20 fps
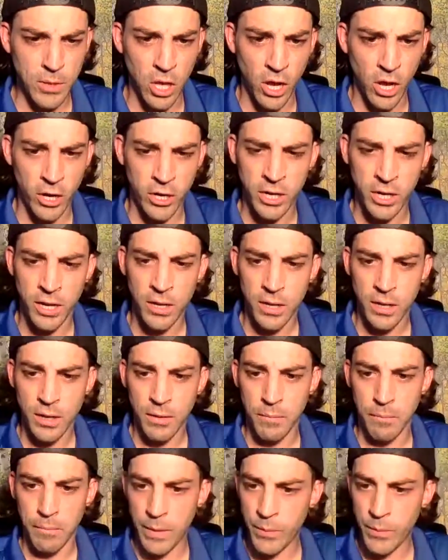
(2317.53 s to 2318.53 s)
Clark
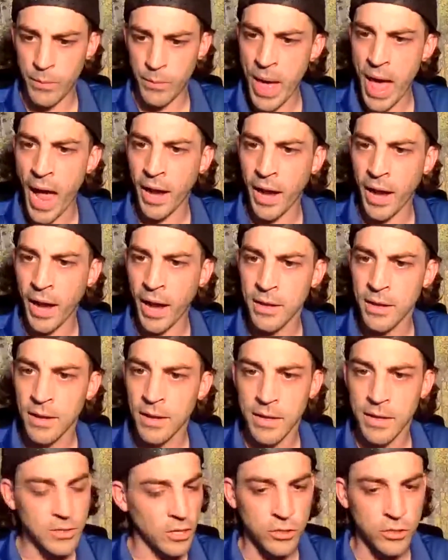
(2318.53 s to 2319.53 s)
may be back.
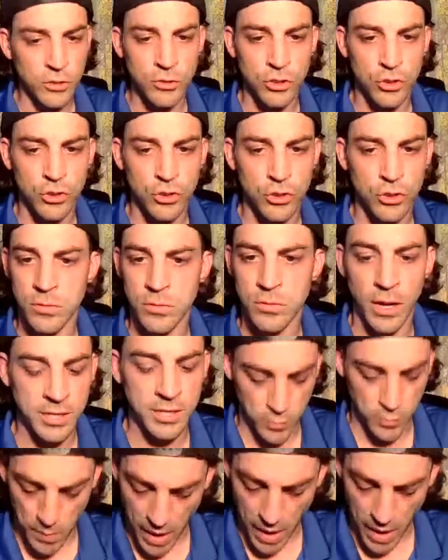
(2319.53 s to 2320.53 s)
He's also a
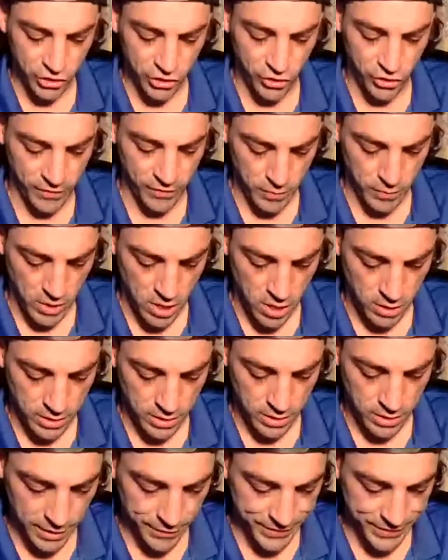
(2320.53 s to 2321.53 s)
smasher of the ball.
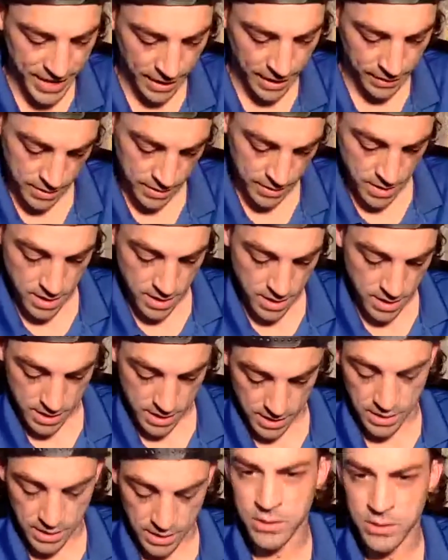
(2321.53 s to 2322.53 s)
I love that.
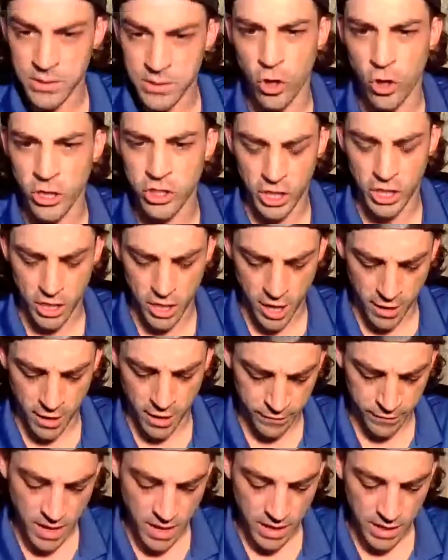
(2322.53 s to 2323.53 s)
He is crushing it
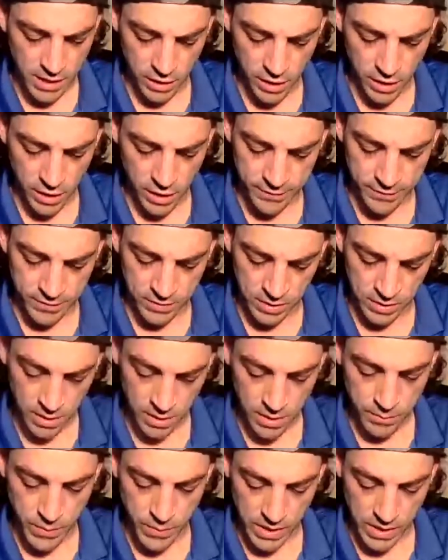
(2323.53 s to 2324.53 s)
off. He loves
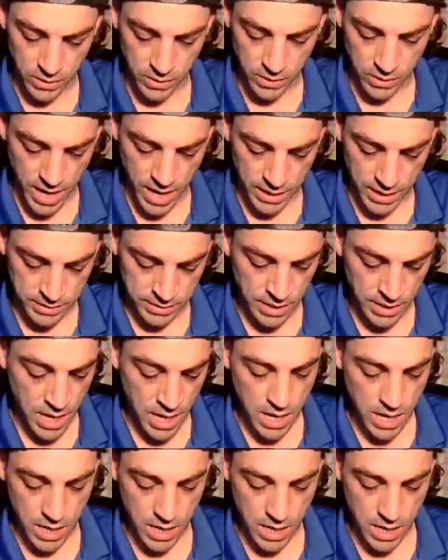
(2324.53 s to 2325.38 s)
bent grass.